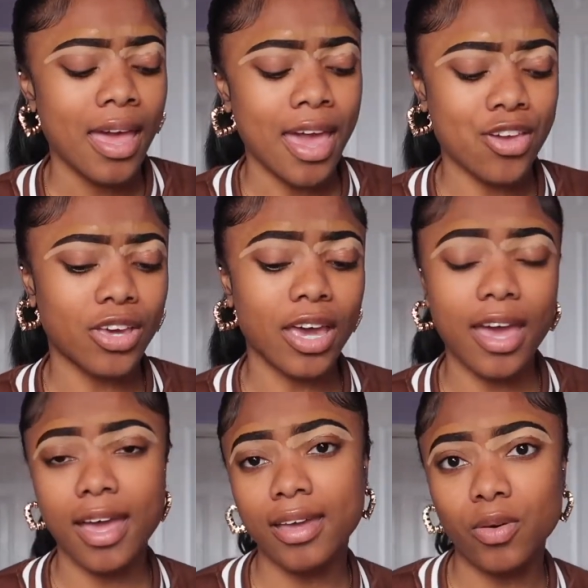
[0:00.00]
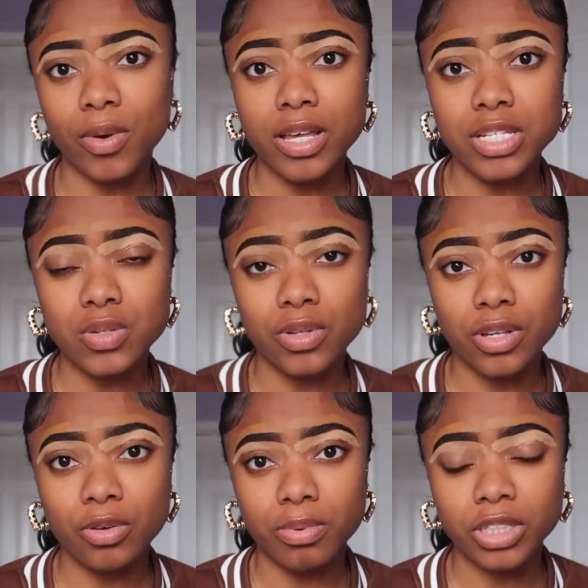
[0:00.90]
And you can get AOA
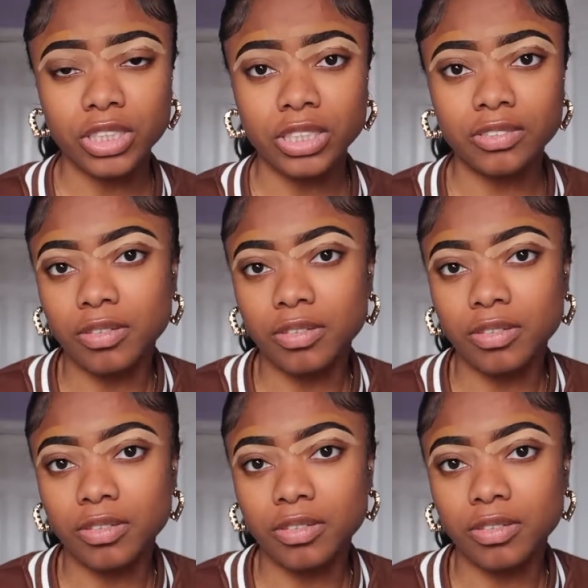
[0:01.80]
Studio brushes